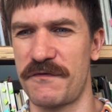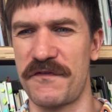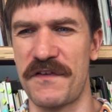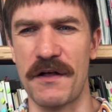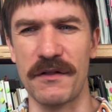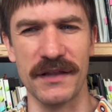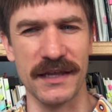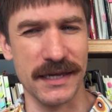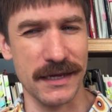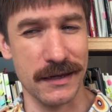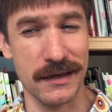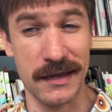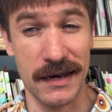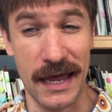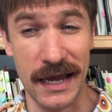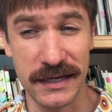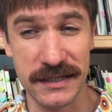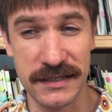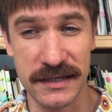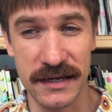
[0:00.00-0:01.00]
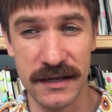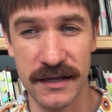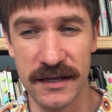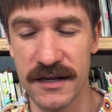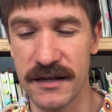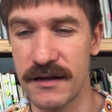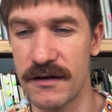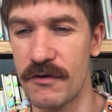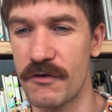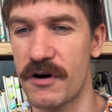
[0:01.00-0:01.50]
felt like it
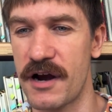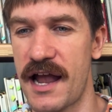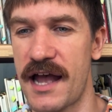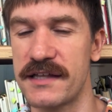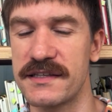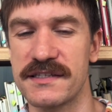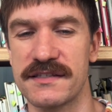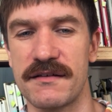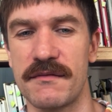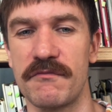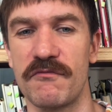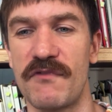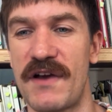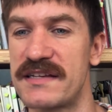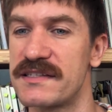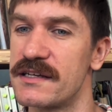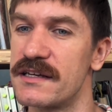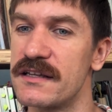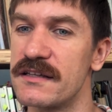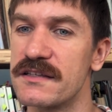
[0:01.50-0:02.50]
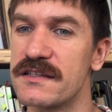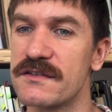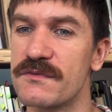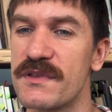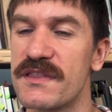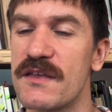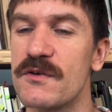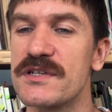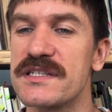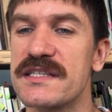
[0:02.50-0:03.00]
connected or had some resonance
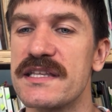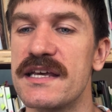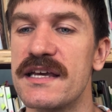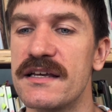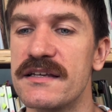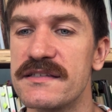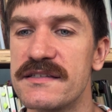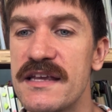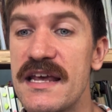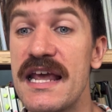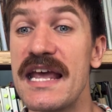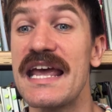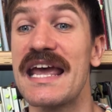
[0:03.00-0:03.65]
with those things,